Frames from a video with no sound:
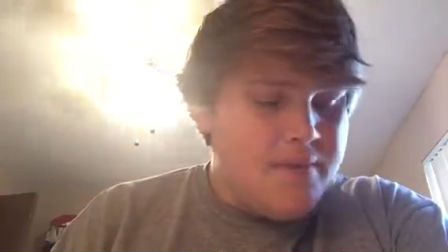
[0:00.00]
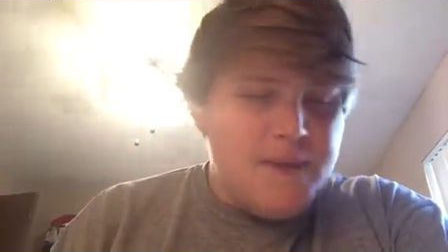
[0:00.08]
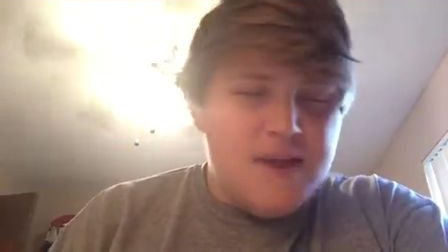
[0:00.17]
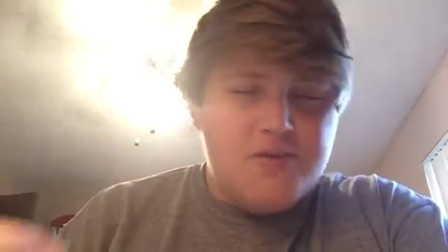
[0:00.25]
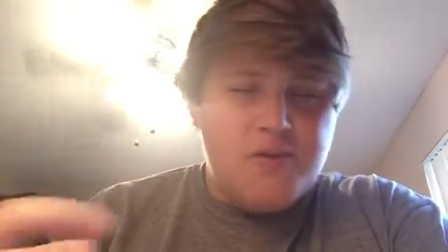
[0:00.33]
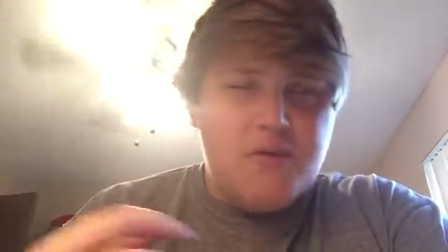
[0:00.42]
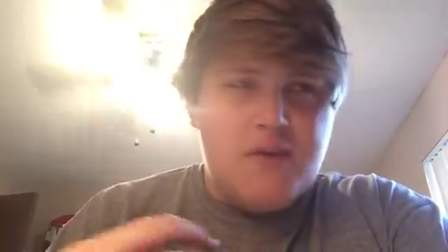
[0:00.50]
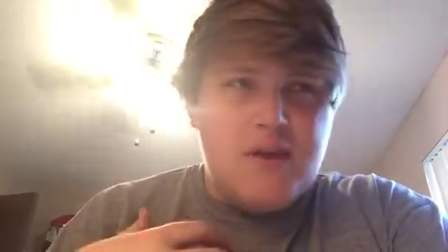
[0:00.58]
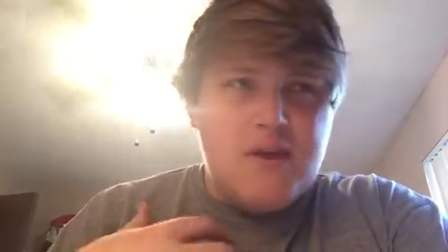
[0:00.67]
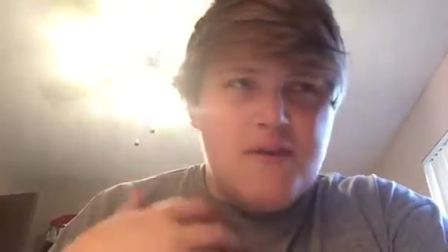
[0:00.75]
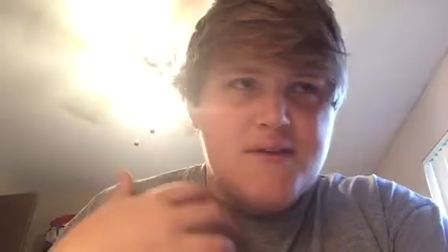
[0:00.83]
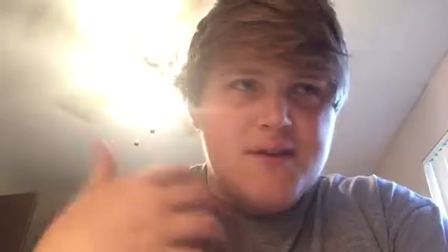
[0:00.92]
That's where
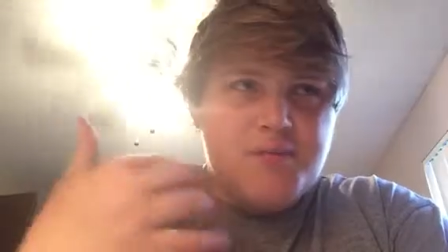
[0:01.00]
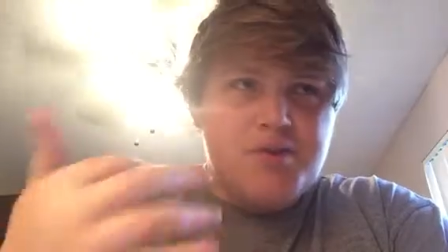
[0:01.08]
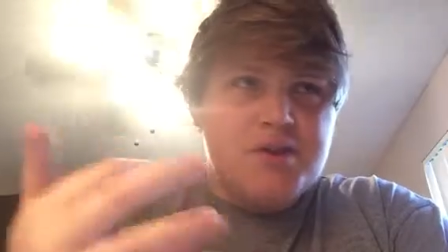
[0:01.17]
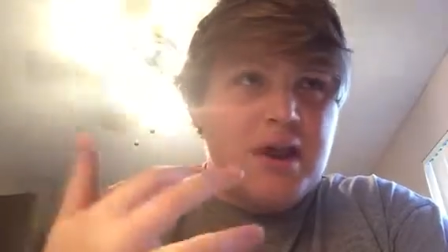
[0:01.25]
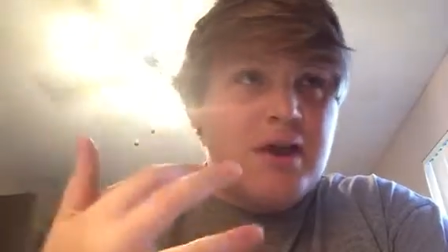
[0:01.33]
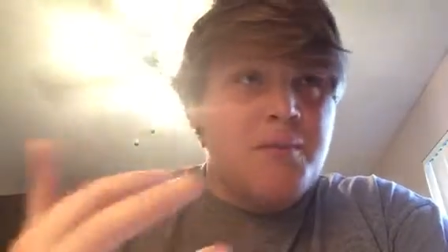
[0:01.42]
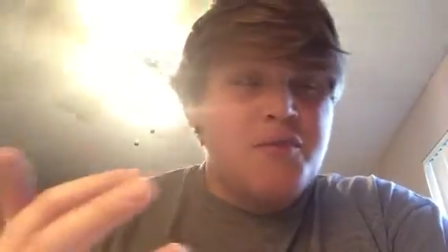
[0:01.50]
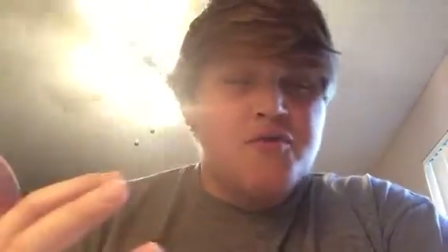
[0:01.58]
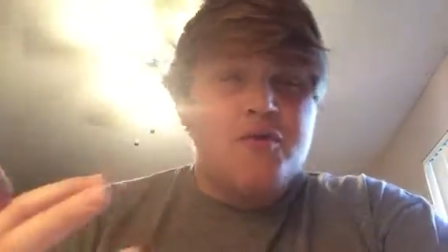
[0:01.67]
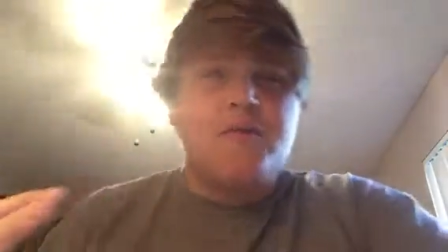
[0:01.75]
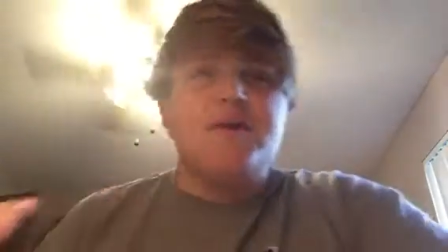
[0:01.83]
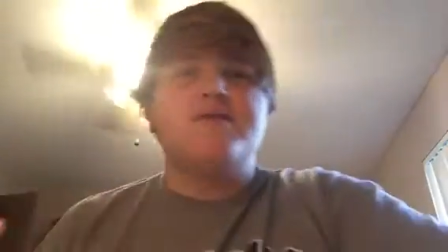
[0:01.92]
the subject comes from.